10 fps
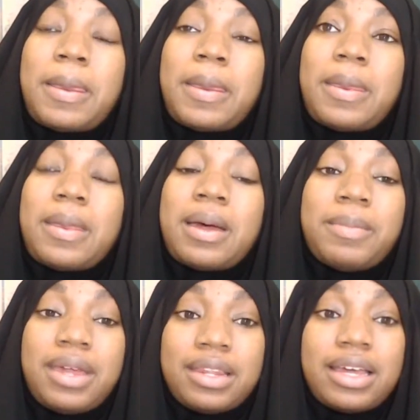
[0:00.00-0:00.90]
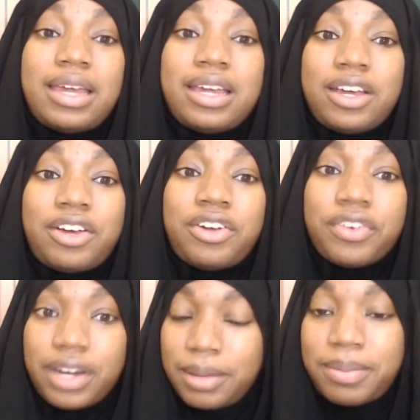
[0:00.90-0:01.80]
I mean, like a
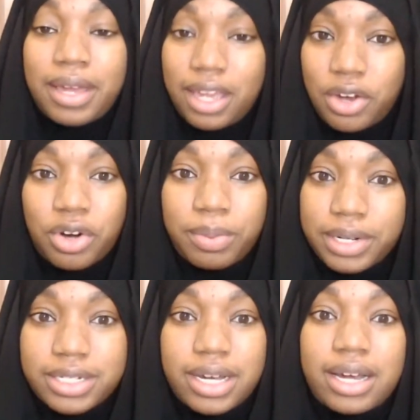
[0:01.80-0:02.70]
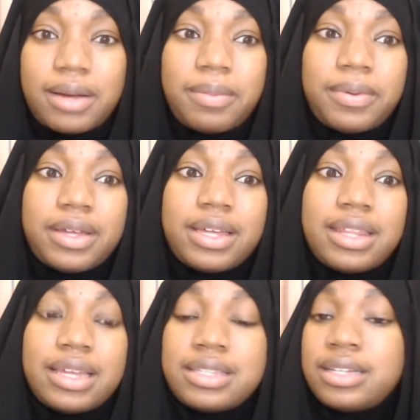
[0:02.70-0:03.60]
great paying corporate job.
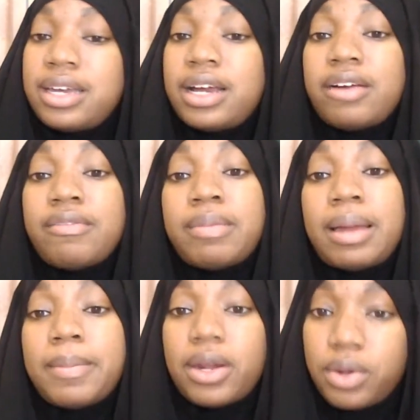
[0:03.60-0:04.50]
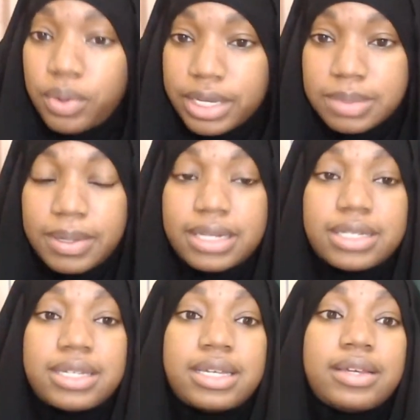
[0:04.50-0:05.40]
They took care of my medical
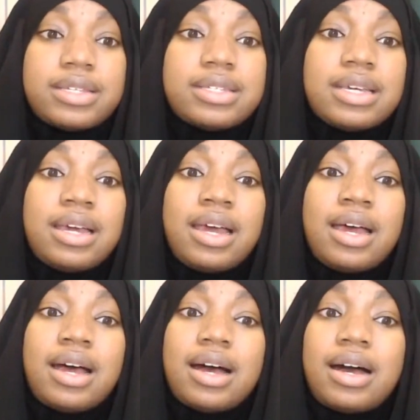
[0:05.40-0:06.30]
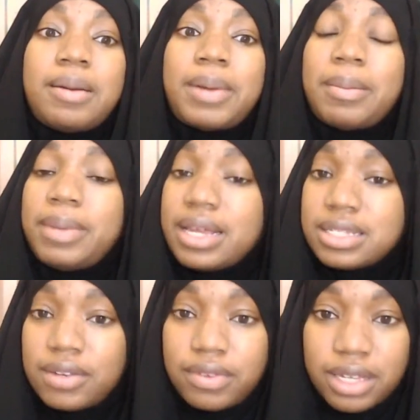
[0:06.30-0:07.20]
expenses, my means
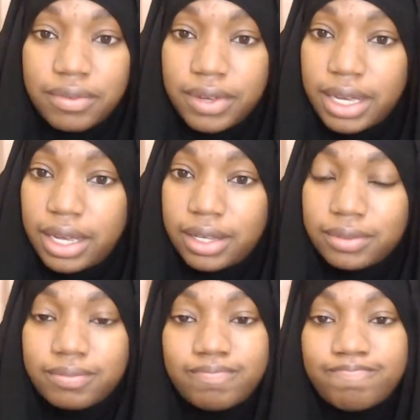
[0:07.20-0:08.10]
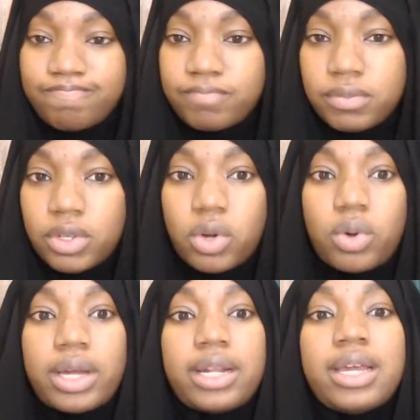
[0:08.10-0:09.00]
of living,
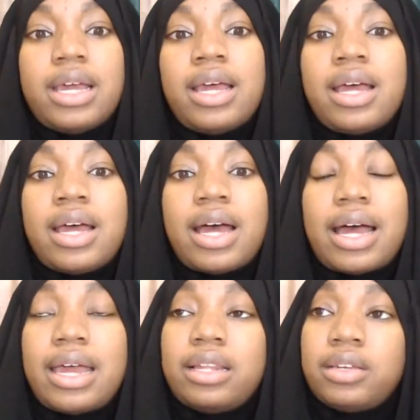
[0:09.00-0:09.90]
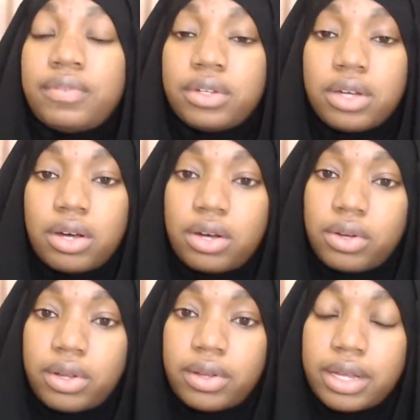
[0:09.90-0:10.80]
gone. I had lived
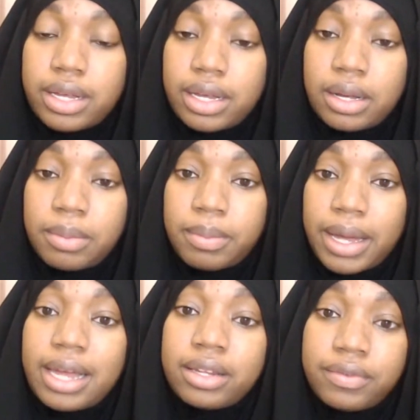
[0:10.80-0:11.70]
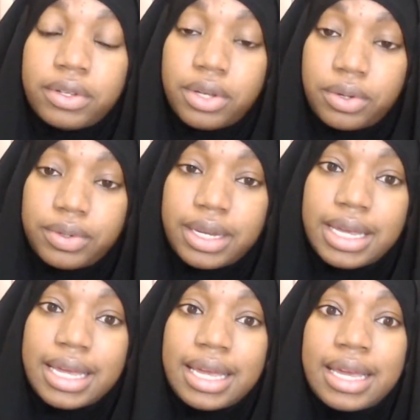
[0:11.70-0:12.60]
alone. I had lived alone
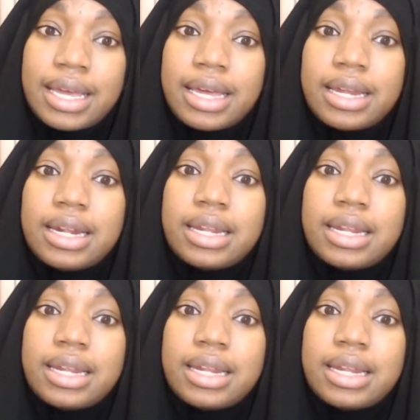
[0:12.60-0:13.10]
and